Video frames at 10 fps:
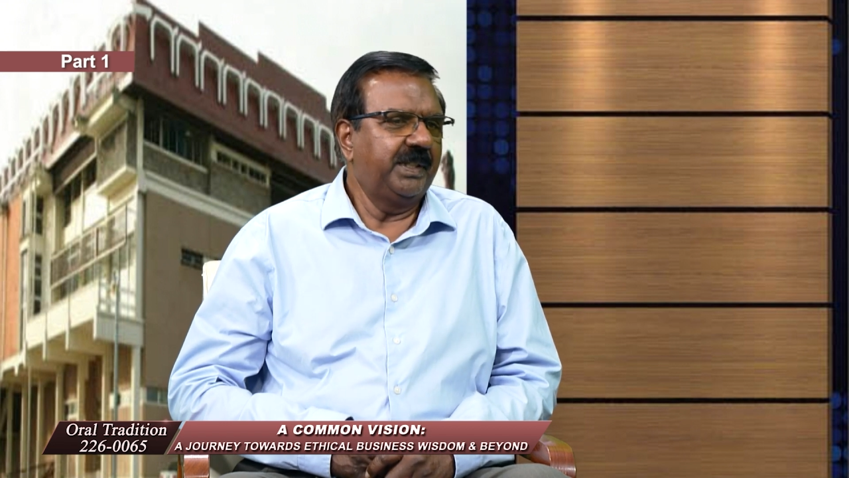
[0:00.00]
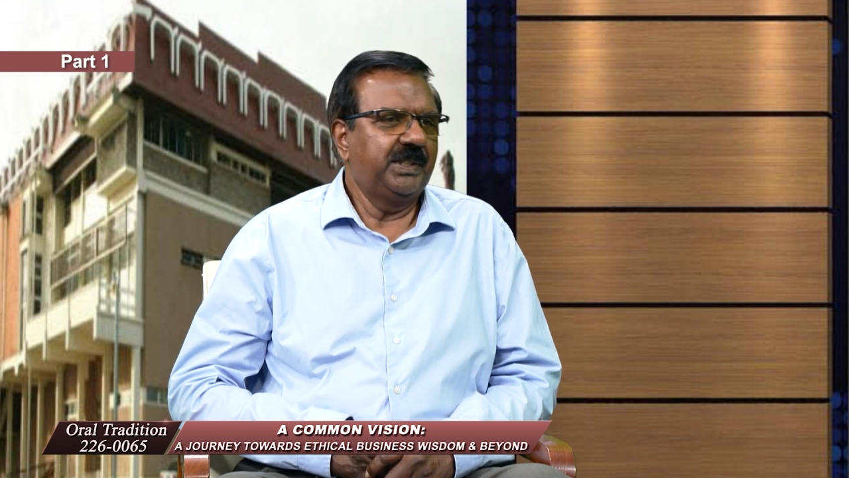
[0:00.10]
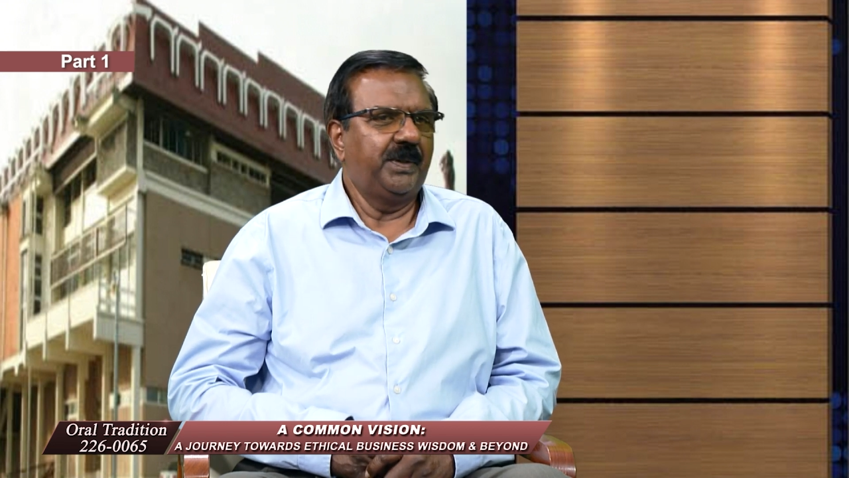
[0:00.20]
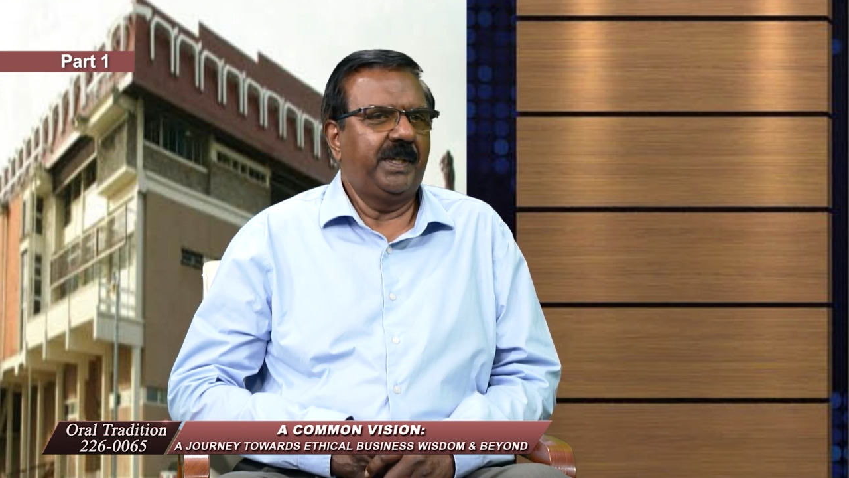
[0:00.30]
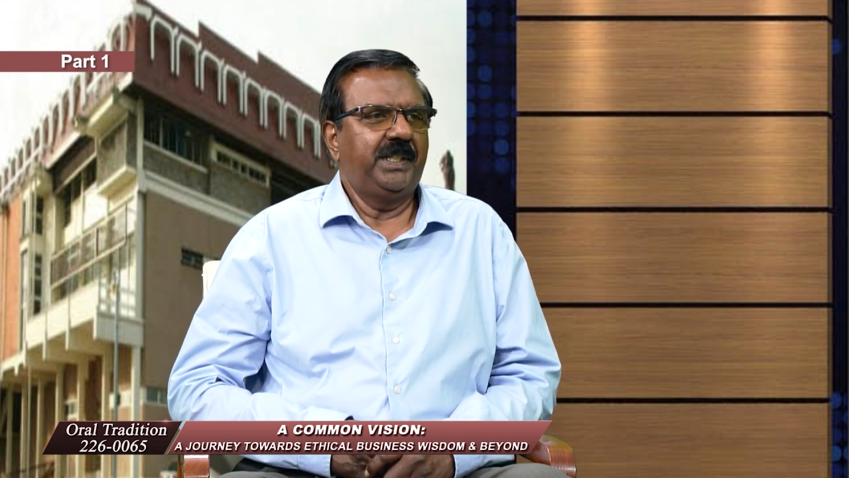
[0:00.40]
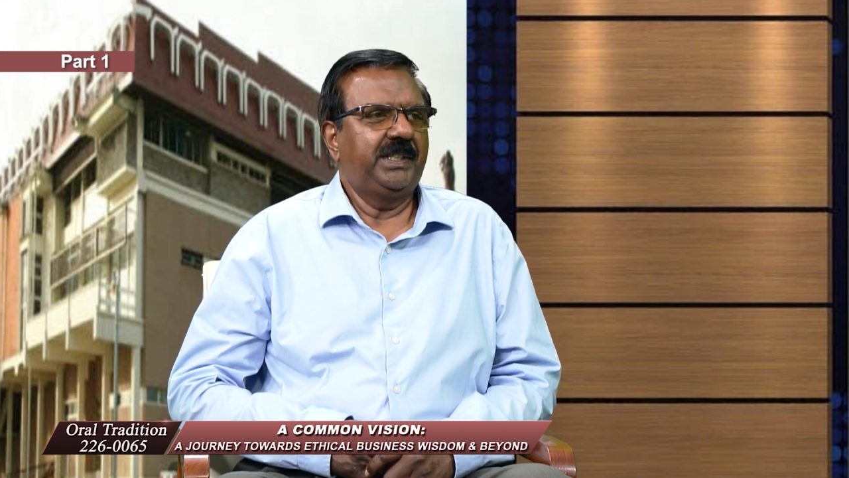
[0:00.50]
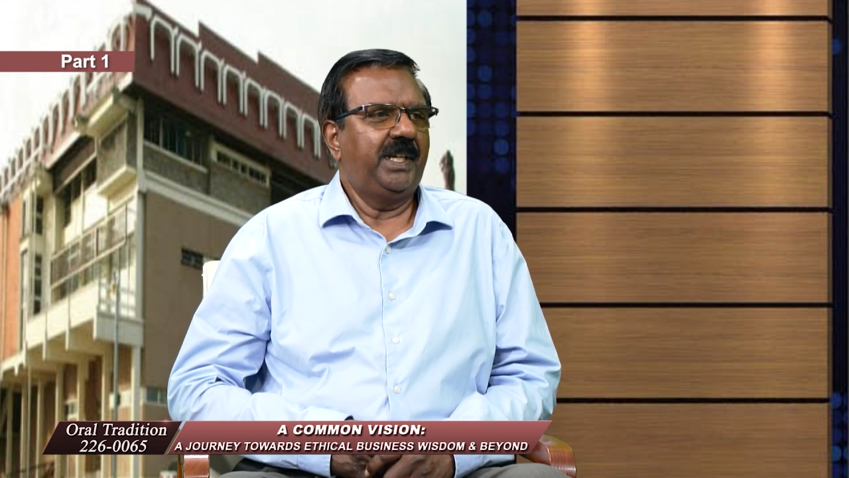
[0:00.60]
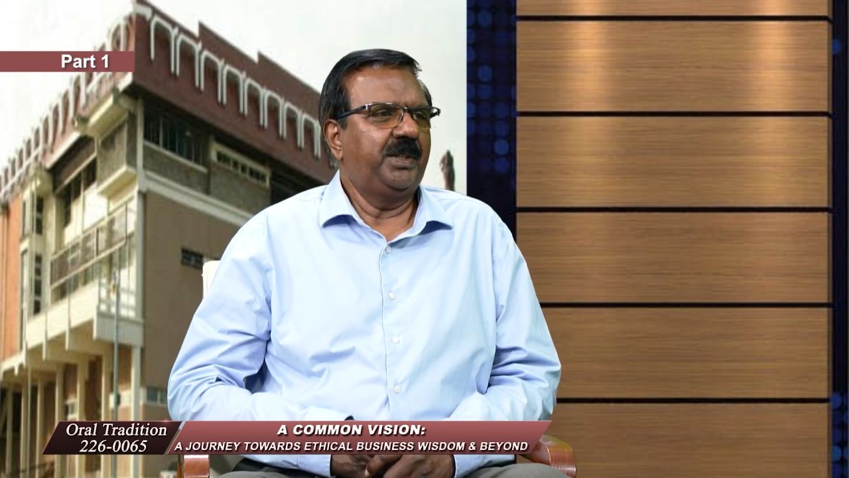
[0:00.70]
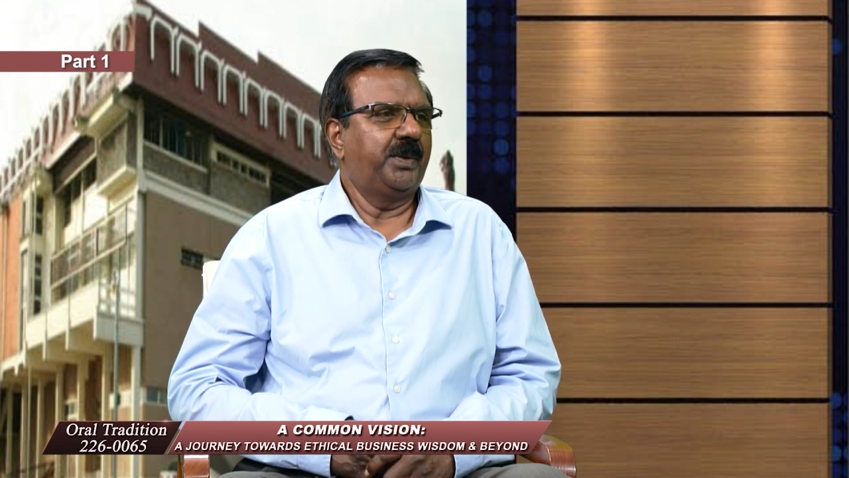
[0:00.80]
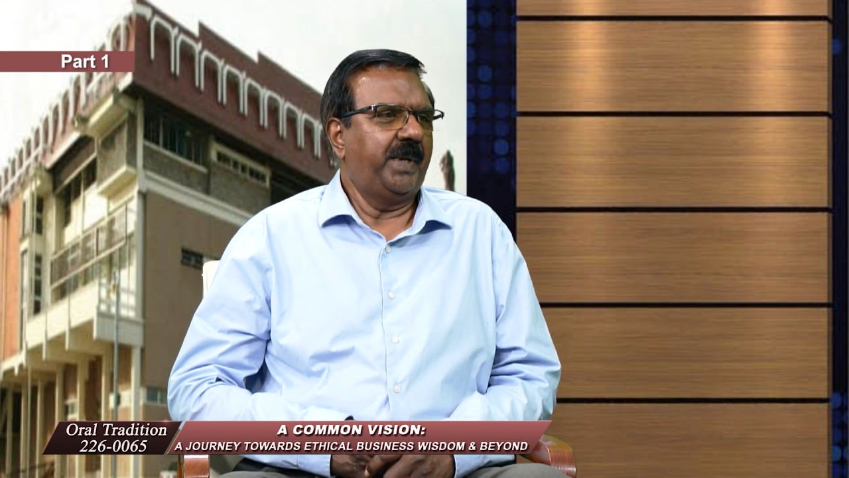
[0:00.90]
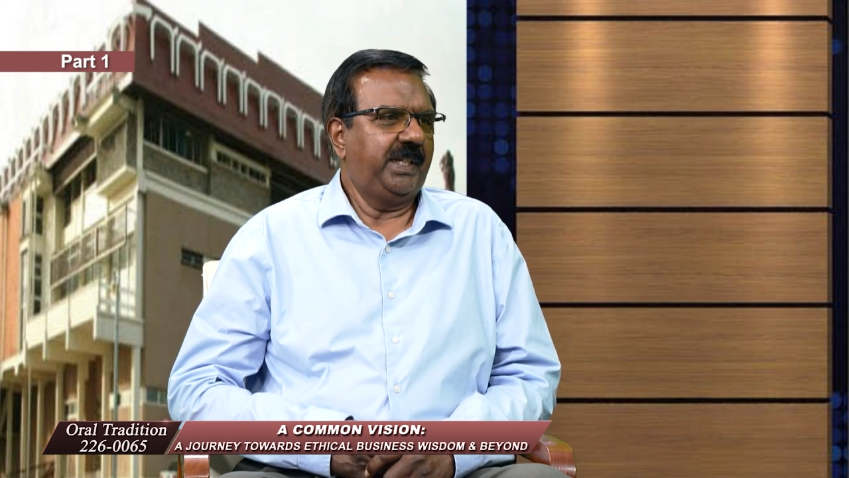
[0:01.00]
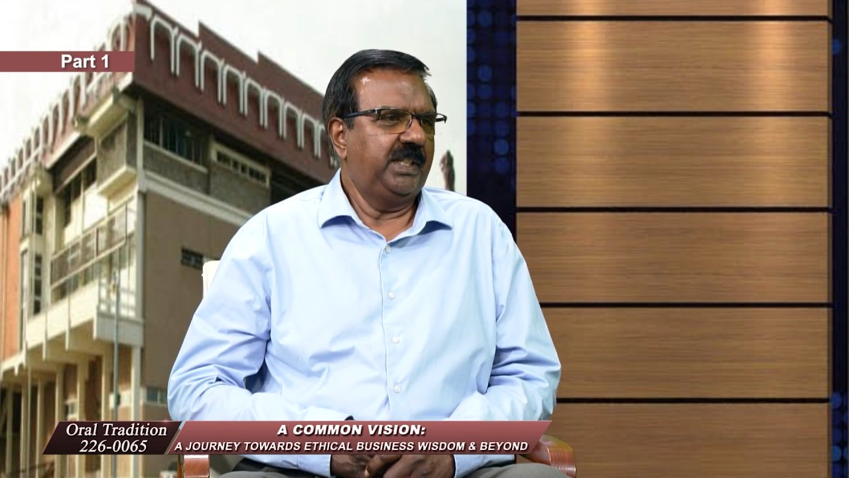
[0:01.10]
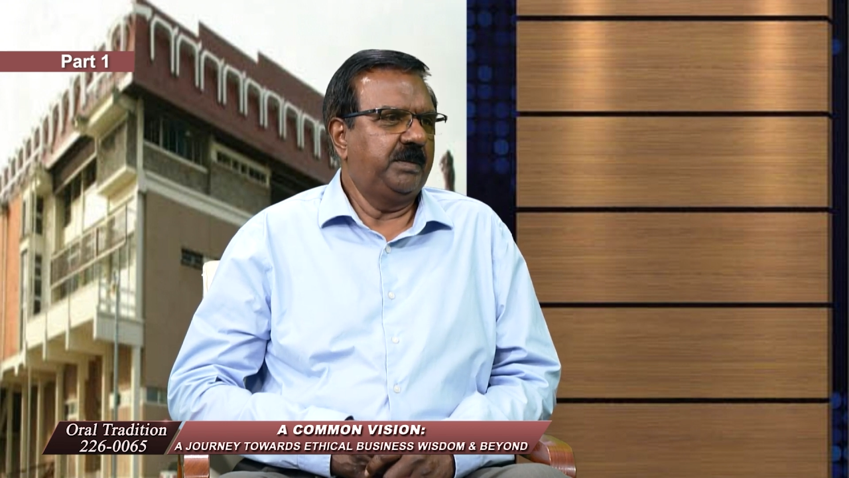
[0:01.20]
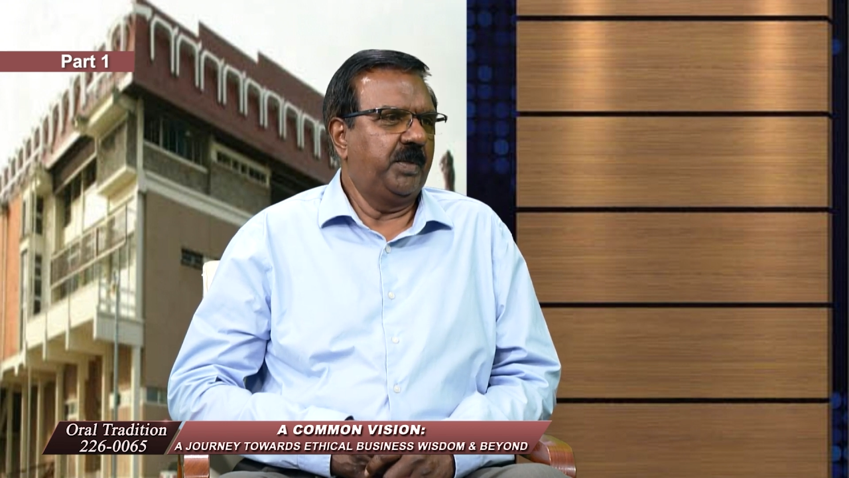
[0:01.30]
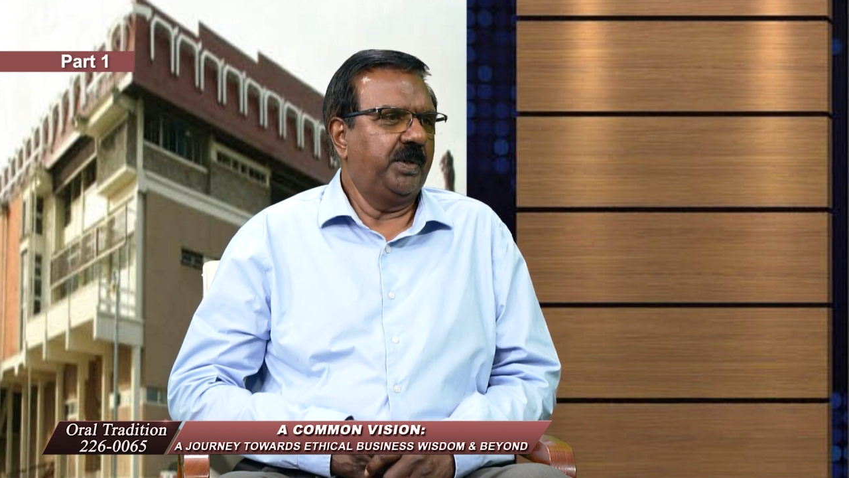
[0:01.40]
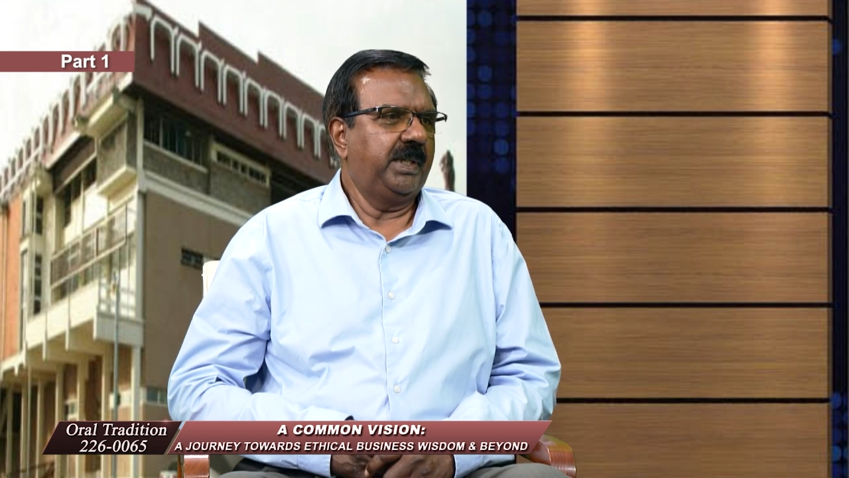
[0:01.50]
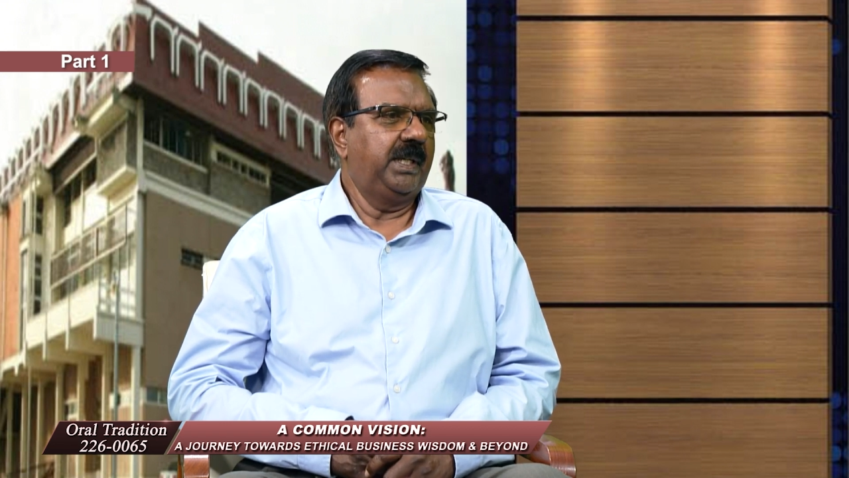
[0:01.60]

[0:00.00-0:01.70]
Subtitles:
So I decided to write this book,